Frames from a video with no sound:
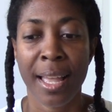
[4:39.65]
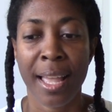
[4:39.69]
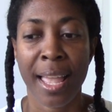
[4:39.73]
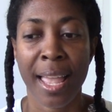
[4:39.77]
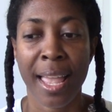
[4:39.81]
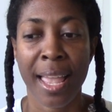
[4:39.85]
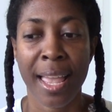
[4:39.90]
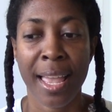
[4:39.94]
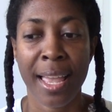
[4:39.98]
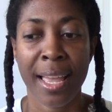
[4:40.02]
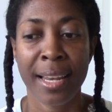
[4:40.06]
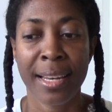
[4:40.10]

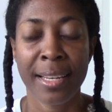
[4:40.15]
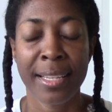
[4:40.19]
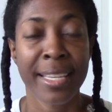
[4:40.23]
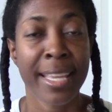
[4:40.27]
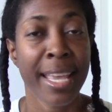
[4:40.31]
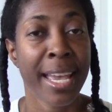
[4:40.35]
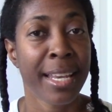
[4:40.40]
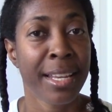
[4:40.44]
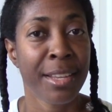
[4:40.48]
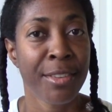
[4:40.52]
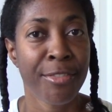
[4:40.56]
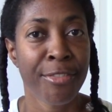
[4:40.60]
and
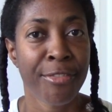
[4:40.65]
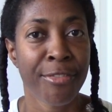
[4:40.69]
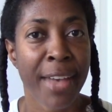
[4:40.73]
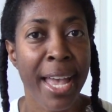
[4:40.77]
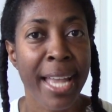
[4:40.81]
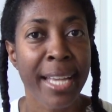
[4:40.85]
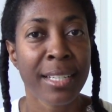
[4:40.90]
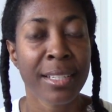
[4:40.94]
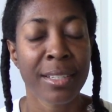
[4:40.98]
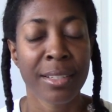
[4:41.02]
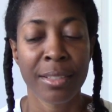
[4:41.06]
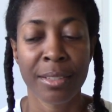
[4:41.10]
yet
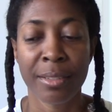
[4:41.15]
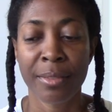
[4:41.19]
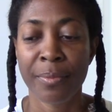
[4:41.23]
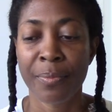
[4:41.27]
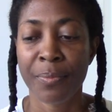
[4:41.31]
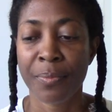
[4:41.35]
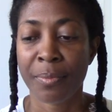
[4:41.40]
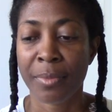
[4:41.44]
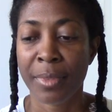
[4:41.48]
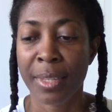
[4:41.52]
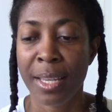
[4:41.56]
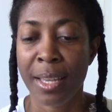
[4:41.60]
effective.
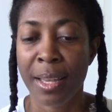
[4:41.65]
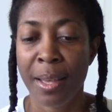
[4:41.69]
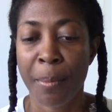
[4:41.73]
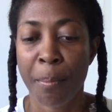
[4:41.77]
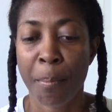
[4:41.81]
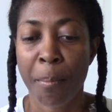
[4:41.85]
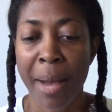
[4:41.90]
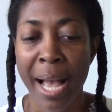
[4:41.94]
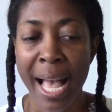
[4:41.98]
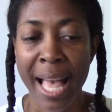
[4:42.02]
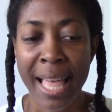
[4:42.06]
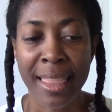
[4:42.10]

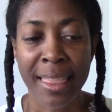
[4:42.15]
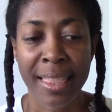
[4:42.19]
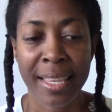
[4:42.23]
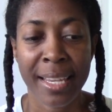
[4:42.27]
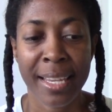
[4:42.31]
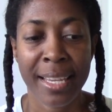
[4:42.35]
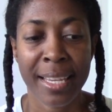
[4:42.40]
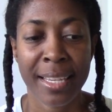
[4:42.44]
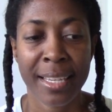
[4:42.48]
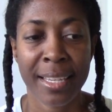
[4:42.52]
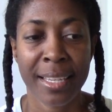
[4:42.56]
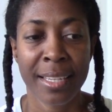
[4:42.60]
My
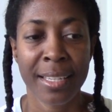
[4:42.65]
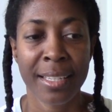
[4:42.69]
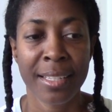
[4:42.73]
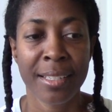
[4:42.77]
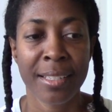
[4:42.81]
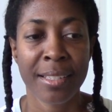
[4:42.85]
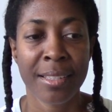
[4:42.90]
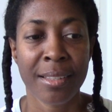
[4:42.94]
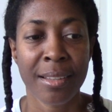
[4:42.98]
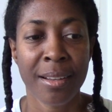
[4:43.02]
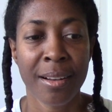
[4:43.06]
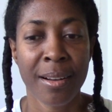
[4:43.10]
thing
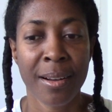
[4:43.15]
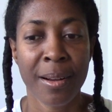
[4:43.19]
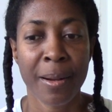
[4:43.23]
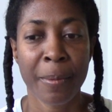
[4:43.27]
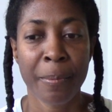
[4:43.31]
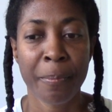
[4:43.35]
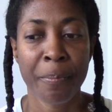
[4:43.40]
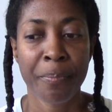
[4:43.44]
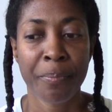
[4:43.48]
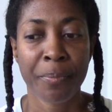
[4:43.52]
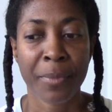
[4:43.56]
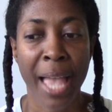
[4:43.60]
is,
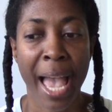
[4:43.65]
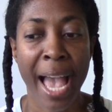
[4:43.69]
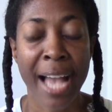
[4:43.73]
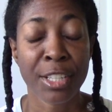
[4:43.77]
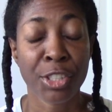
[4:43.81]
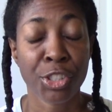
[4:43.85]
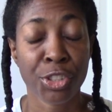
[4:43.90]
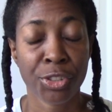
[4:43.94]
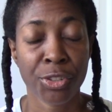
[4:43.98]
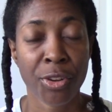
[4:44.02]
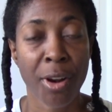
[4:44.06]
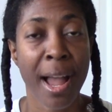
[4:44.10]
I
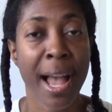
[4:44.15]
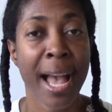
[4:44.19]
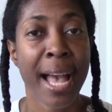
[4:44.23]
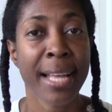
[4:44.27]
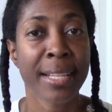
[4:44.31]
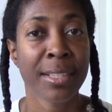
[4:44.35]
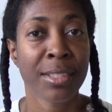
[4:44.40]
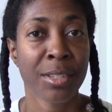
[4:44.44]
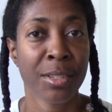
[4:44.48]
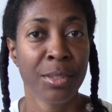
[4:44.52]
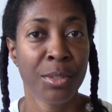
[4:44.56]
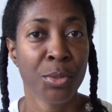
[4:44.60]

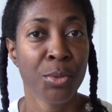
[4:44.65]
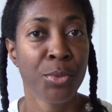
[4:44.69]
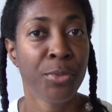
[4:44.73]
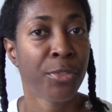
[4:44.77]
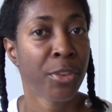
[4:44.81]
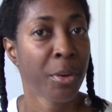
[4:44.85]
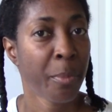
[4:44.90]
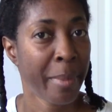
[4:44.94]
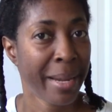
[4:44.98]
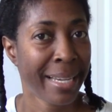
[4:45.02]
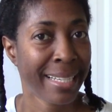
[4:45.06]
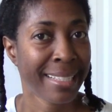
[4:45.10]
tried to do
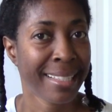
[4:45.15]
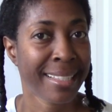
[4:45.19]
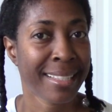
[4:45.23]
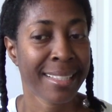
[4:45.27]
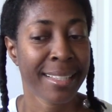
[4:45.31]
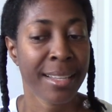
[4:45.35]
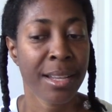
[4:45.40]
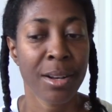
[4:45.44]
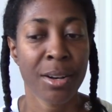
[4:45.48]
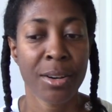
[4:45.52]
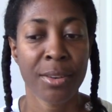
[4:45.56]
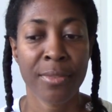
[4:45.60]
for
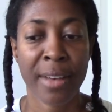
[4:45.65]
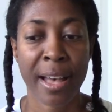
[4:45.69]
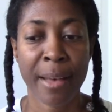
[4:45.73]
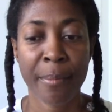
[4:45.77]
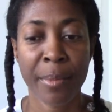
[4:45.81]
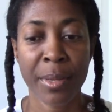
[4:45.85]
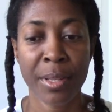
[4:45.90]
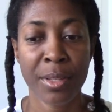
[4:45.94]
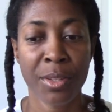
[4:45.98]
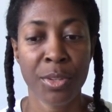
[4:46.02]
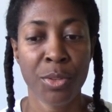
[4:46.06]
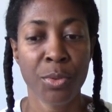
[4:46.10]
myself, I've
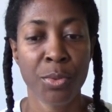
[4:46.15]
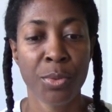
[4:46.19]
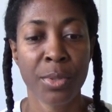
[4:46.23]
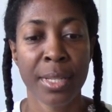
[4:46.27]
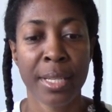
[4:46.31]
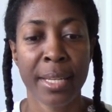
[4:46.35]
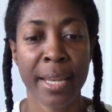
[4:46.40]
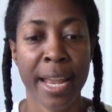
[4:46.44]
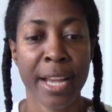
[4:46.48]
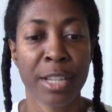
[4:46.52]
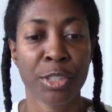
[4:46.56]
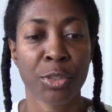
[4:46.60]
been
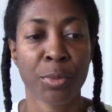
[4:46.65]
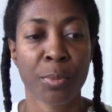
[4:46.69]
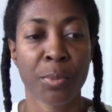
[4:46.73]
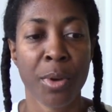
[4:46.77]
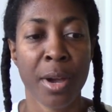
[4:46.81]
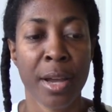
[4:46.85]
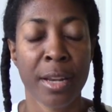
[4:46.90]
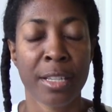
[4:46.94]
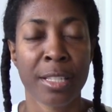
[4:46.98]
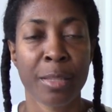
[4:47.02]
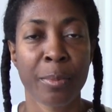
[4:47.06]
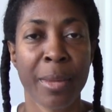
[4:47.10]
using natural
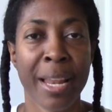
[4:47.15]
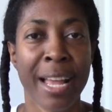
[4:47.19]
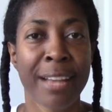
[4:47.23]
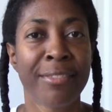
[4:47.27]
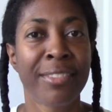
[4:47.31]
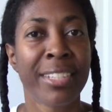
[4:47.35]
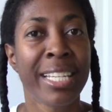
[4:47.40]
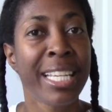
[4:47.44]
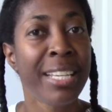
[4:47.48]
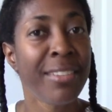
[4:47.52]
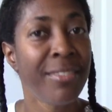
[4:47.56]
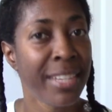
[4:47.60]
products, but
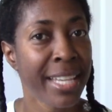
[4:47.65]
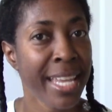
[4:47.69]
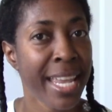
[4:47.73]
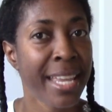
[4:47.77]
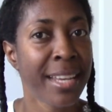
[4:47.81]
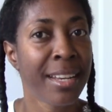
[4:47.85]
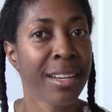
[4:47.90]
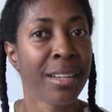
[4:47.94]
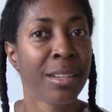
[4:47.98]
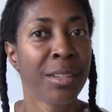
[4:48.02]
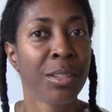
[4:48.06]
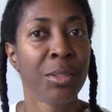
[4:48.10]
I've
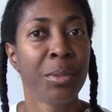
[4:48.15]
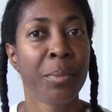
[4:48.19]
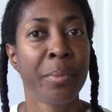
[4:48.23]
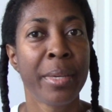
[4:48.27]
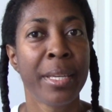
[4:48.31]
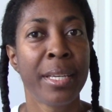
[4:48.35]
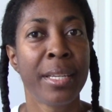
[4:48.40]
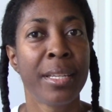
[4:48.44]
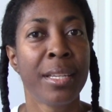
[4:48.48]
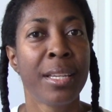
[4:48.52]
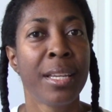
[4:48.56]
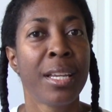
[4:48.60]
deviated a little
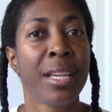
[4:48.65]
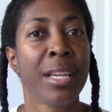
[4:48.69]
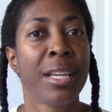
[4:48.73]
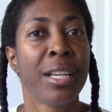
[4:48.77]
bit